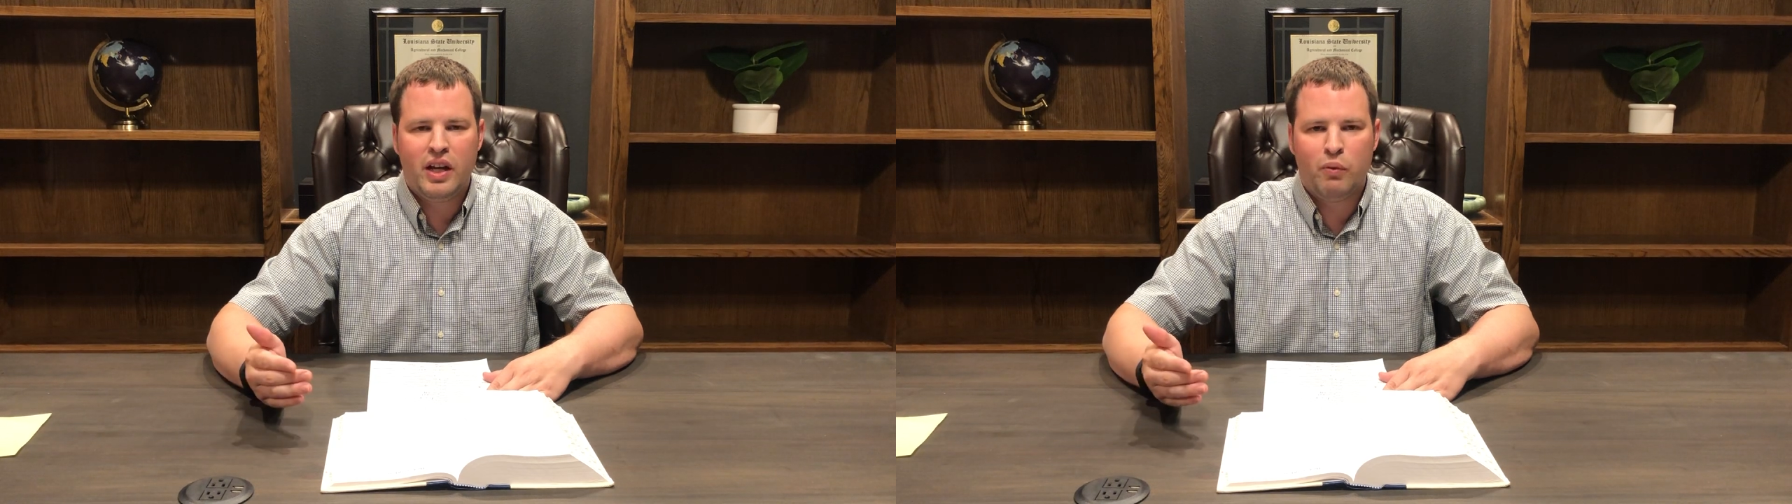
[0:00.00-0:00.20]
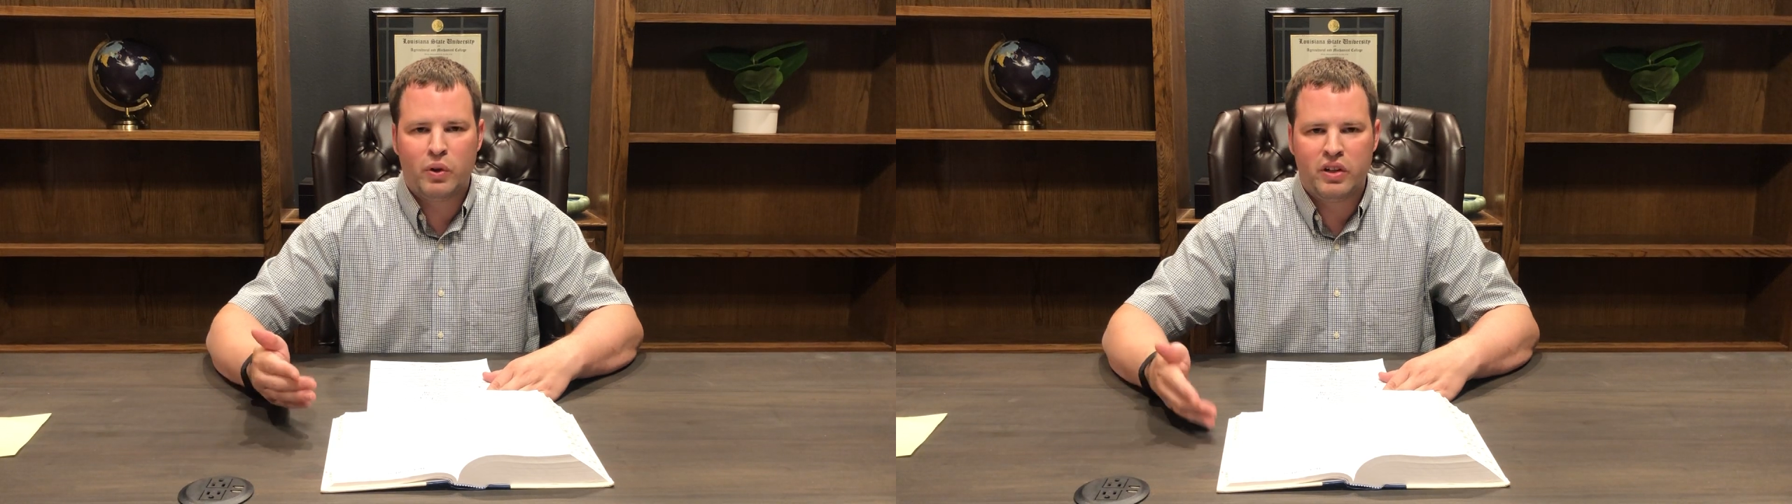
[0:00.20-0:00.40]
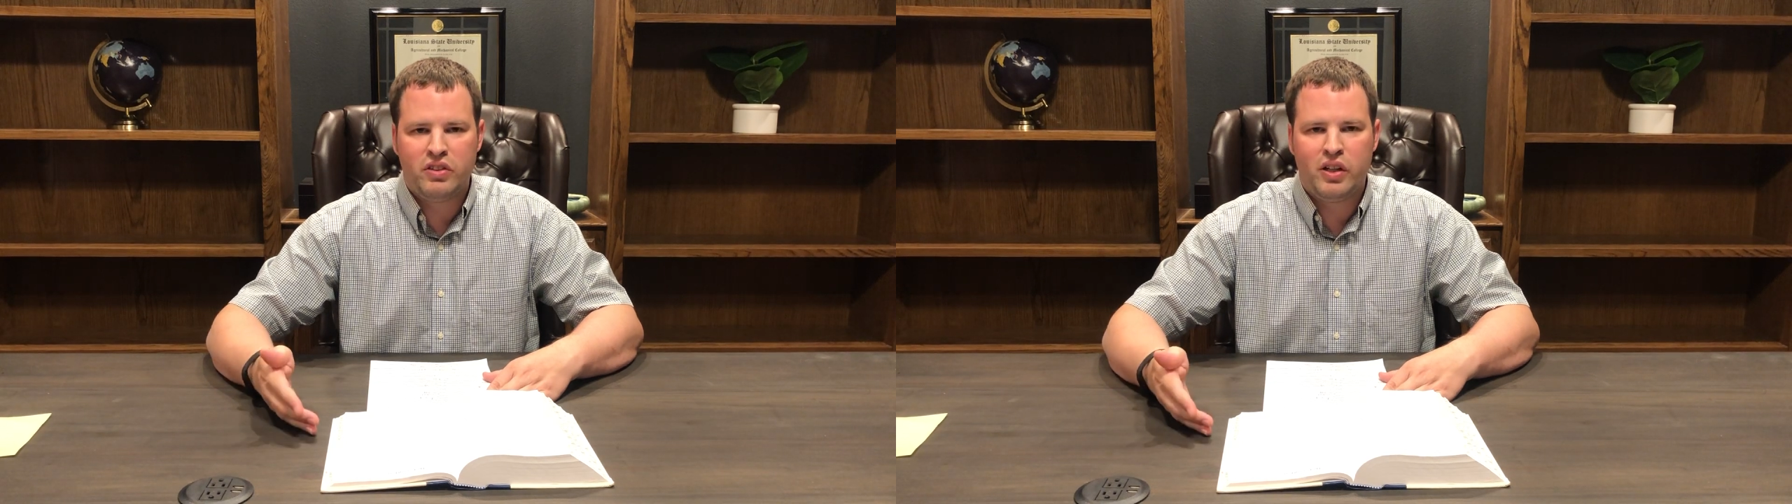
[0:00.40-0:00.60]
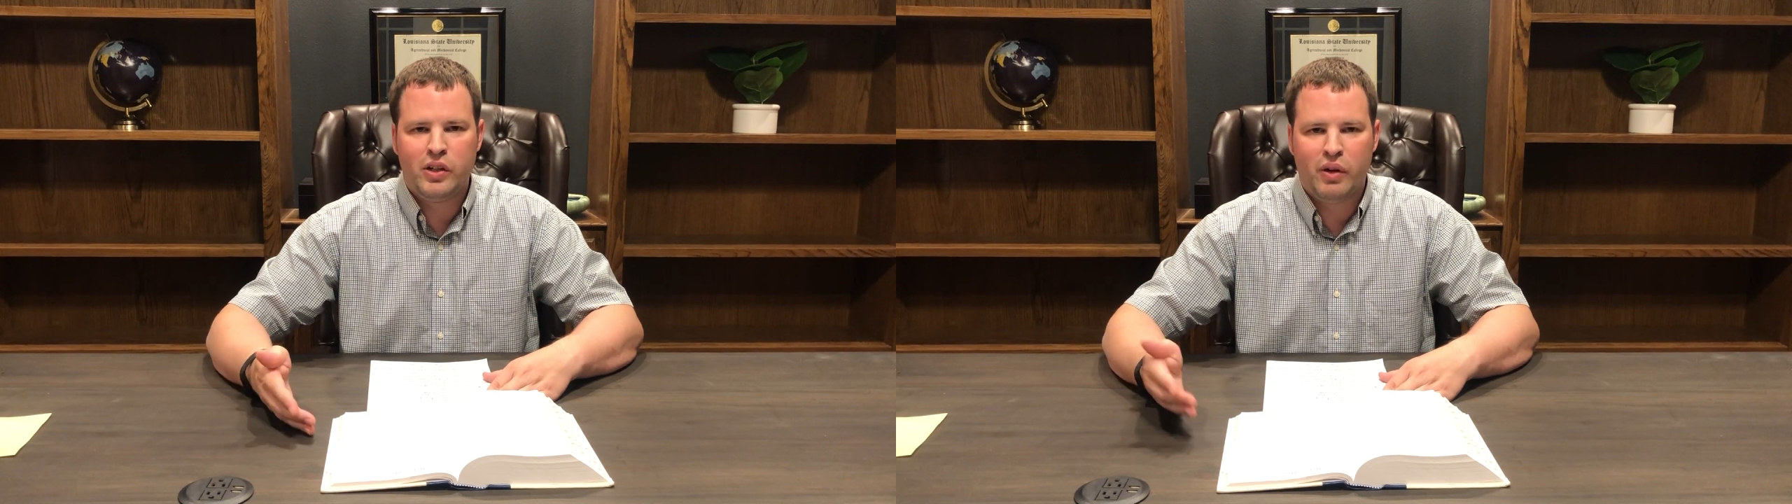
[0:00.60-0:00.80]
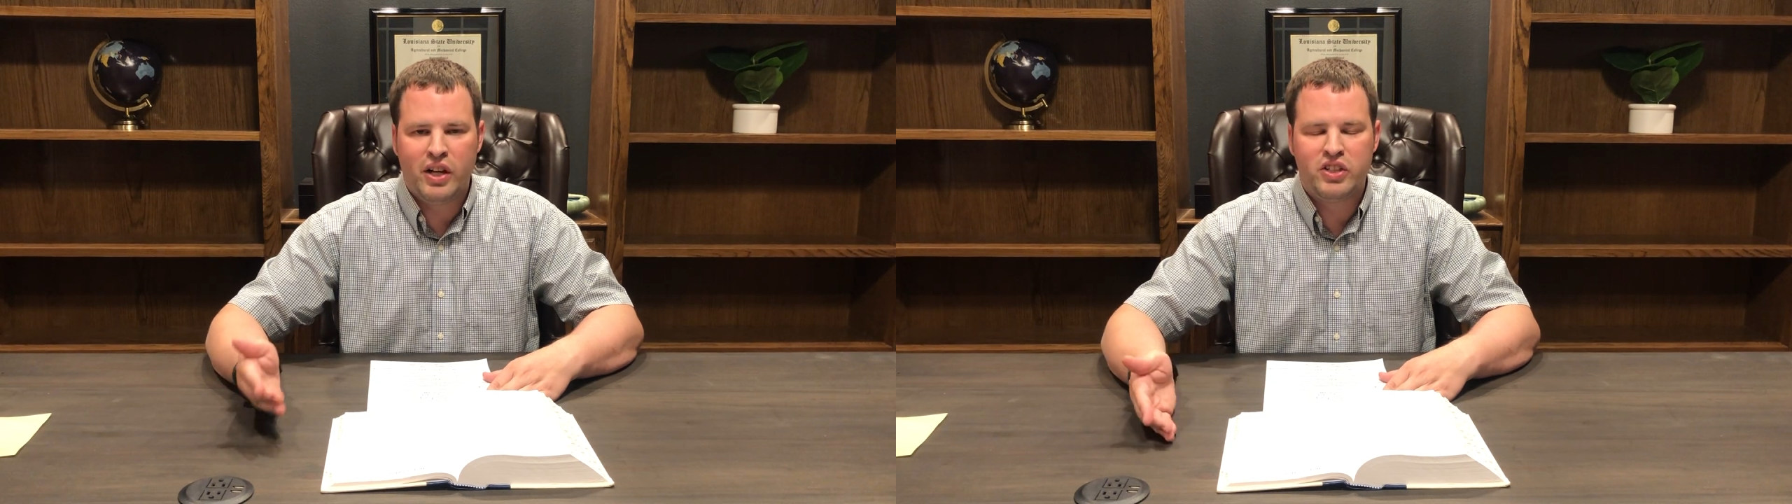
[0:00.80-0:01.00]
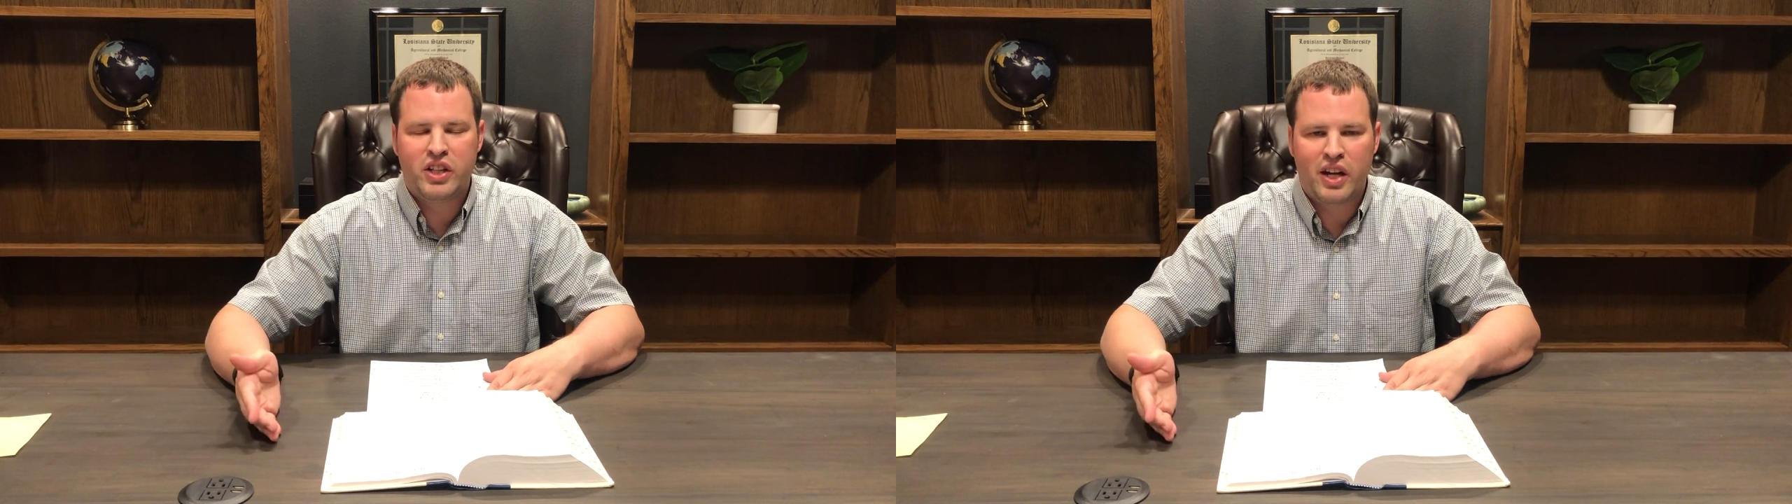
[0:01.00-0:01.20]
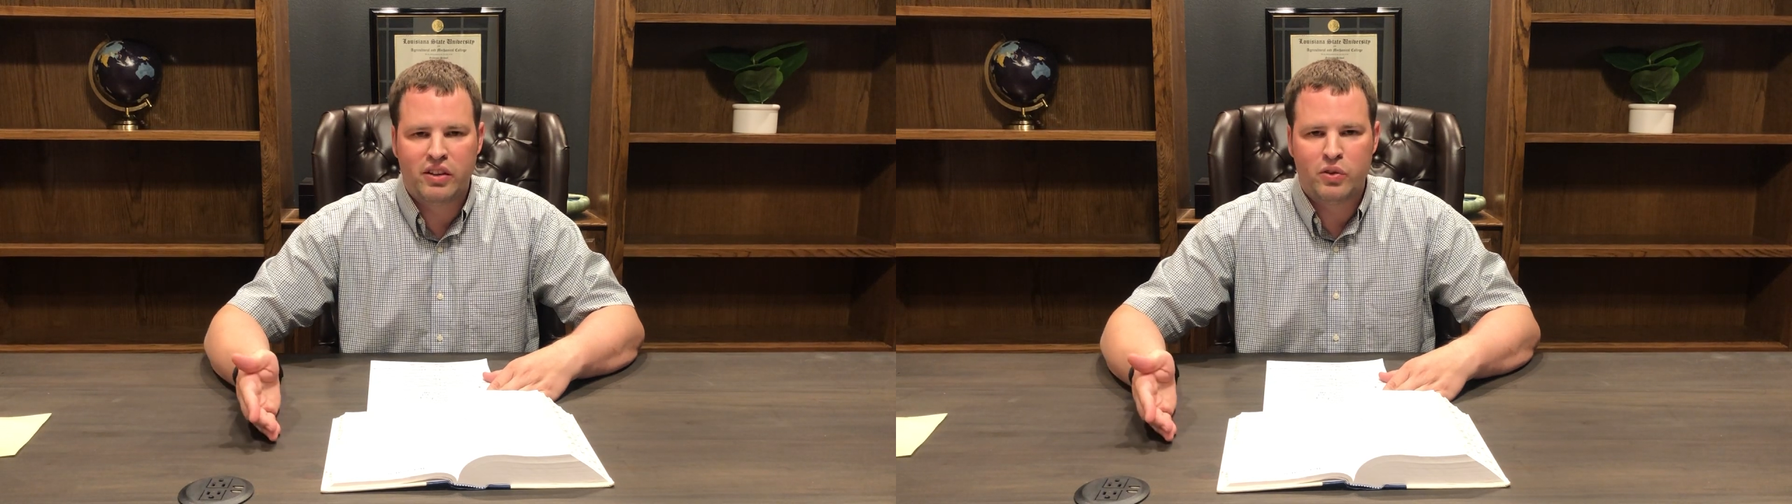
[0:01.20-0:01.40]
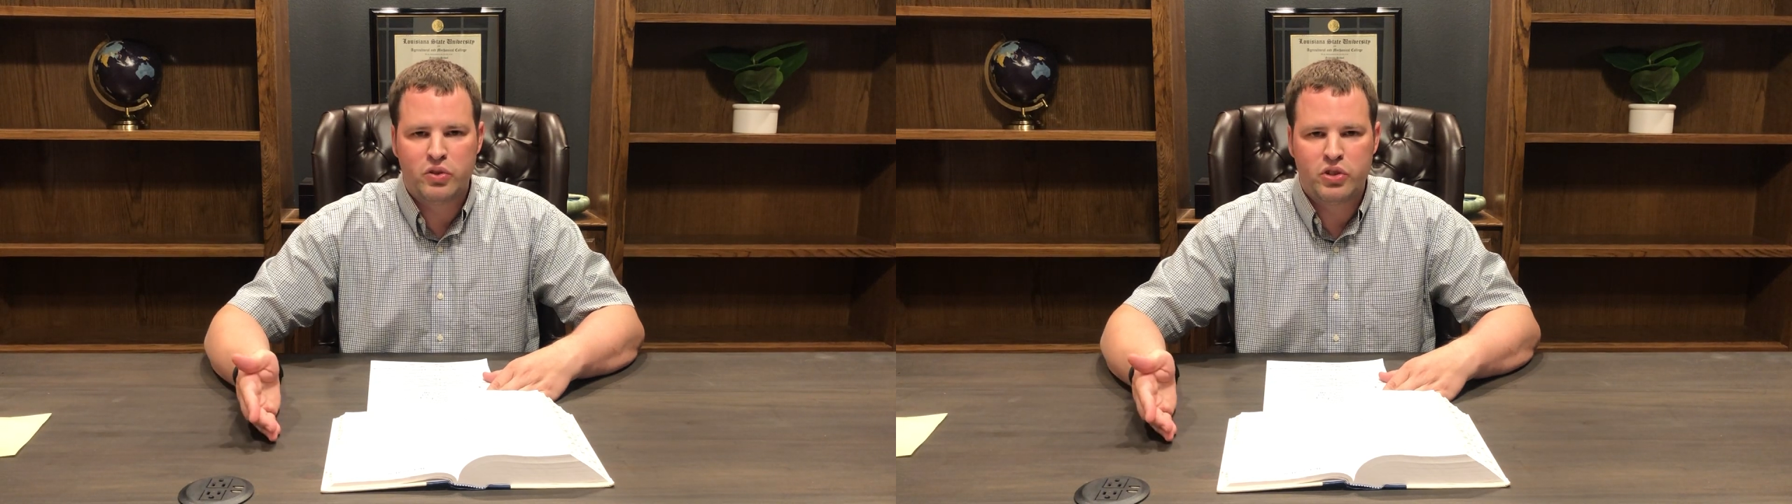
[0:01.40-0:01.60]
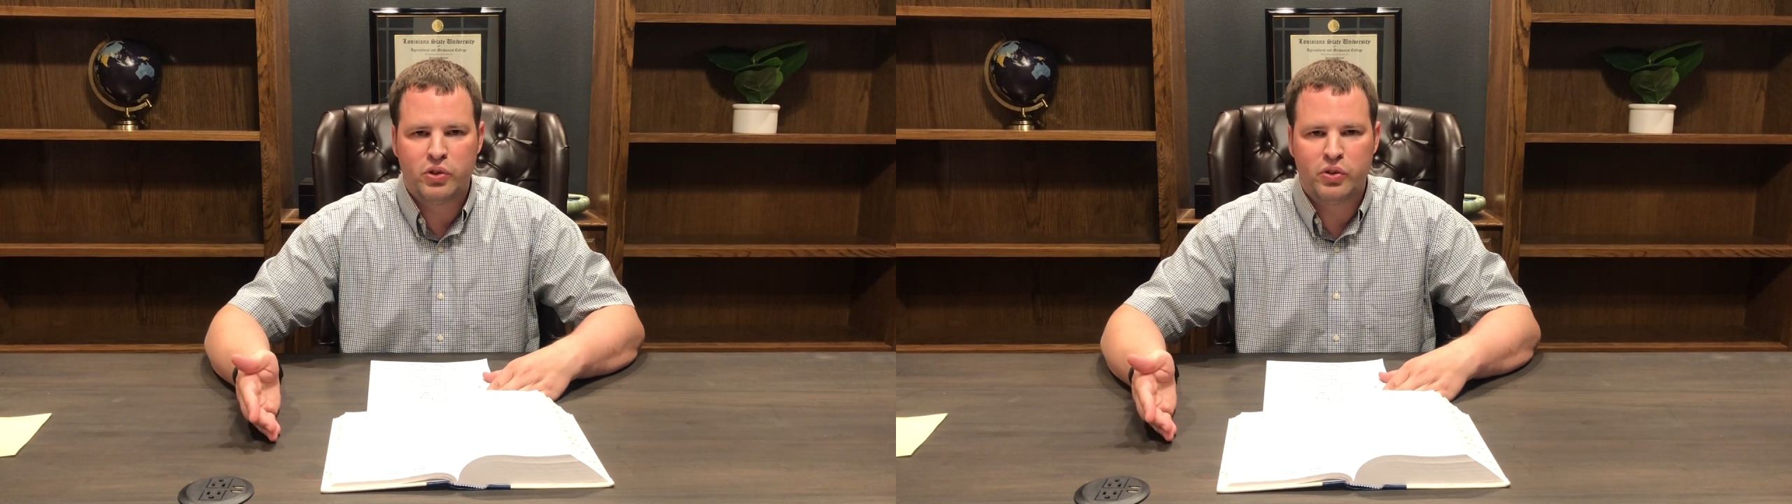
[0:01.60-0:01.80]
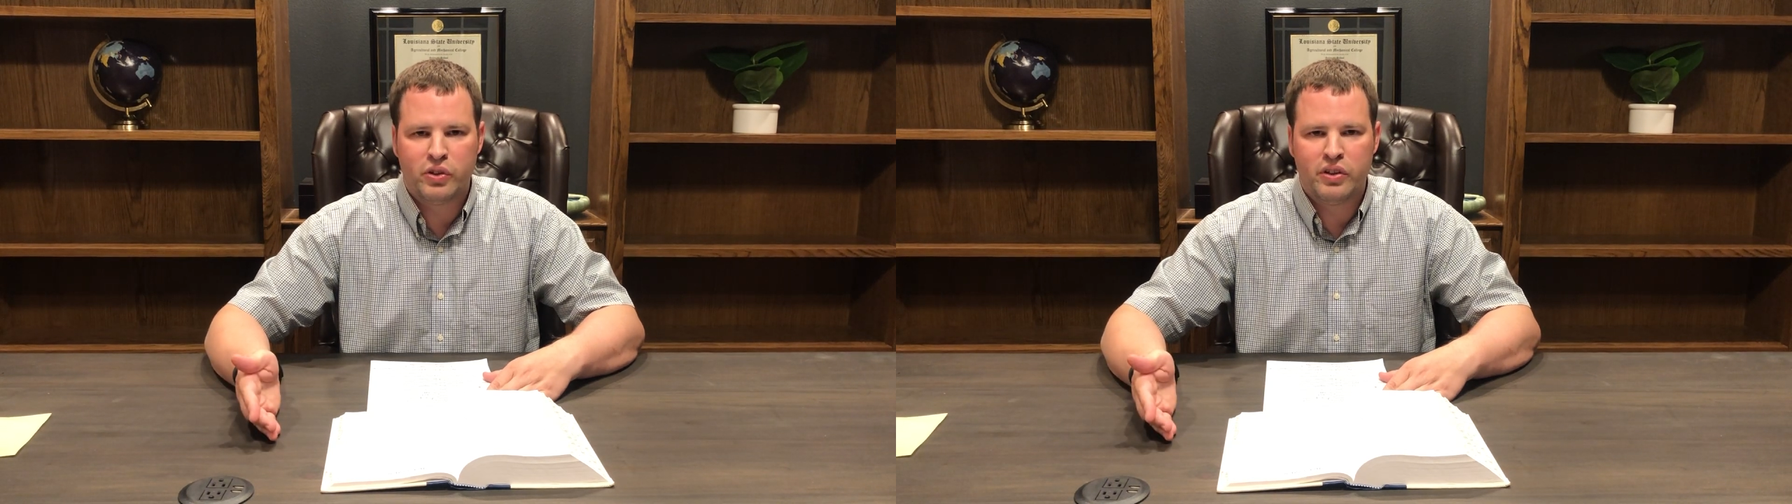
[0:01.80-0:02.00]
and we're continuing to educate those
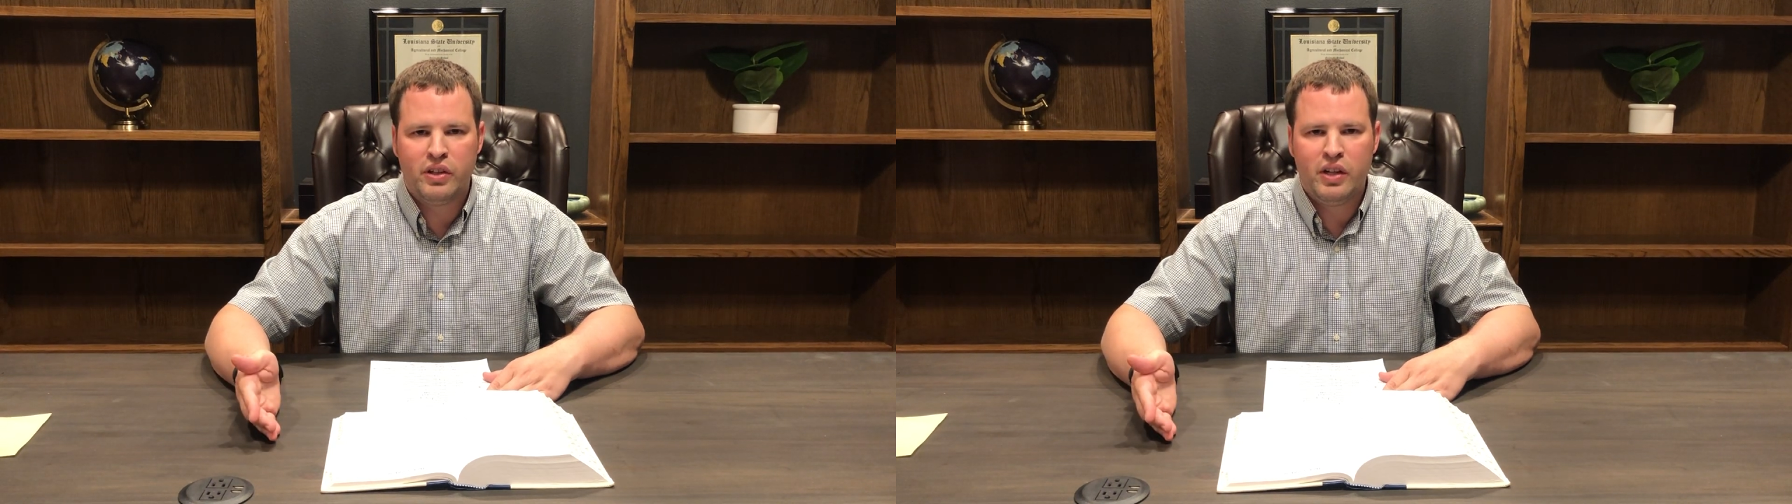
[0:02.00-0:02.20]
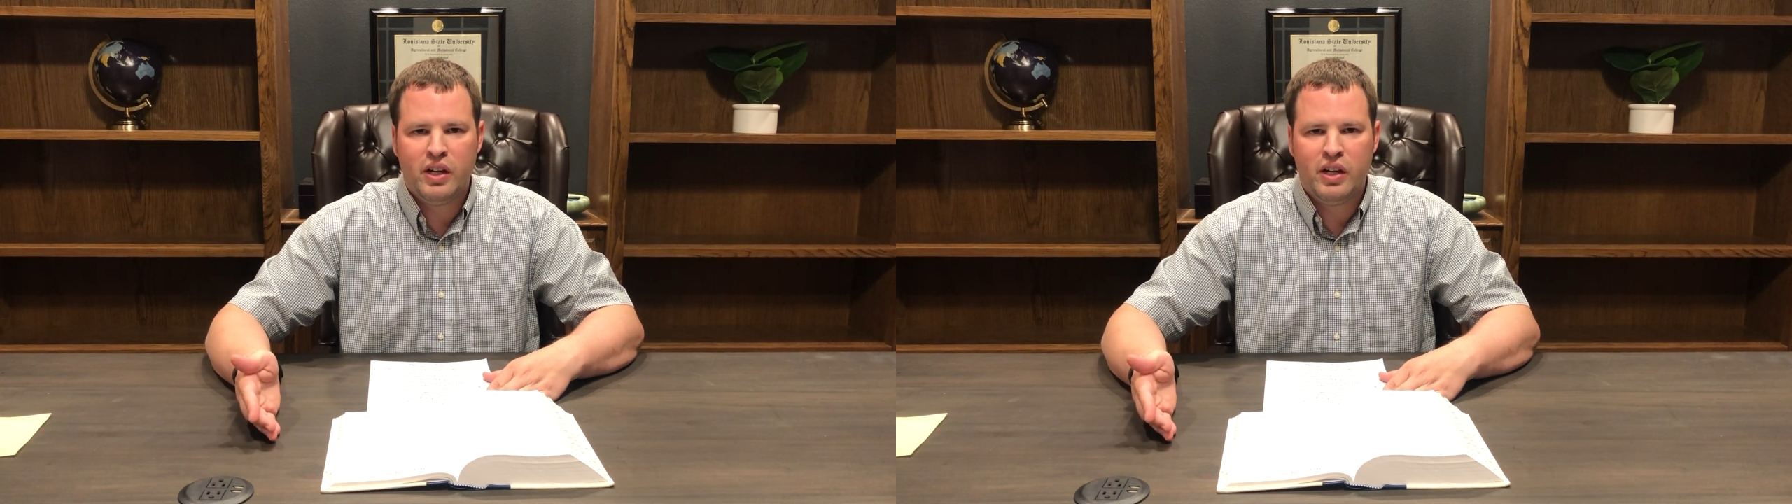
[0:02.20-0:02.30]
children.